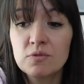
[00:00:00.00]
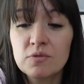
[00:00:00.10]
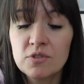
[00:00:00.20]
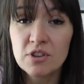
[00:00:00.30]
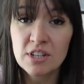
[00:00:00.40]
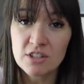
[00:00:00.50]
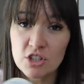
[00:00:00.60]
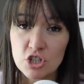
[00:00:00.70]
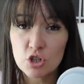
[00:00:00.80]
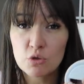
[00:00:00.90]
So these are the
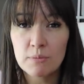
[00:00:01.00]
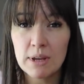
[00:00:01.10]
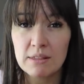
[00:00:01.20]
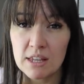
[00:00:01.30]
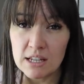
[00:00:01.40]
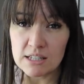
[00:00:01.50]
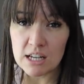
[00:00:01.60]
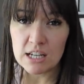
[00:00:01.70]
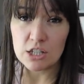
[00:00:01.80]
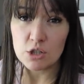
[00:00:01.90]
two main things
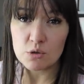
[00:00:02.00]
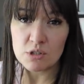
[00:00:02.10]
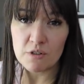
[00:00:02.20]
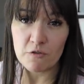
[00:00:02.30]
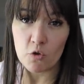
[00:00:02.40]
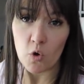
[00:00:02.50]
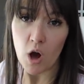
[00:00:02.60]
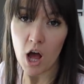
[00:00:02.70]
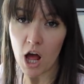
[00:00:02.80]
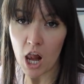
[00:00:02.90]
I use for
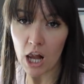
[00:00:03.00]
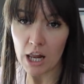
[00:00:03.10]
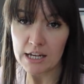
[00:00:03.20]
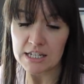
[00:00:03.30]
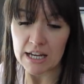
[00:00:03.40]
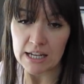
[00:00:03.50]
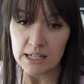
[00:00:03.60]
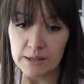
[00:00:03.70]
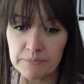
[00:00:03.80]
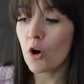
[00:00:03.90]

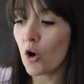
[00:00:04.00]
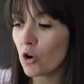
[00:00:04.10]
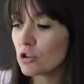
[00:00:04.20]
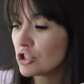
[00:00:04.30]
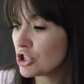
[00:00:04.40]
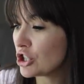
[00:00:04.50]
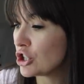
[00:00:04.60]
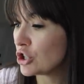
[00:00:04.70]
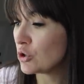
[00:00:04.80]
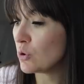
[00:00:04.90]
lighting. On
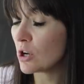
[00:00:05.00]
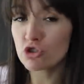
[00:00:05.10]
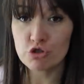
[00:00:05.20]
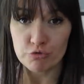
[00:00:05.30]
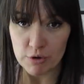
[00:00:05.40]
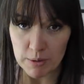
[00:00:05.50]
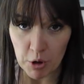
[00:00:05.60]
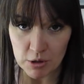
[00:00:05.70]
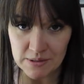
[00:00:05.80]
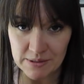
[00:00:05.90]
to
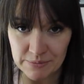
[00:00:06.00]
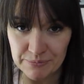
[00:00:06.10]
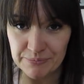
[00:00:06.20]
tripods.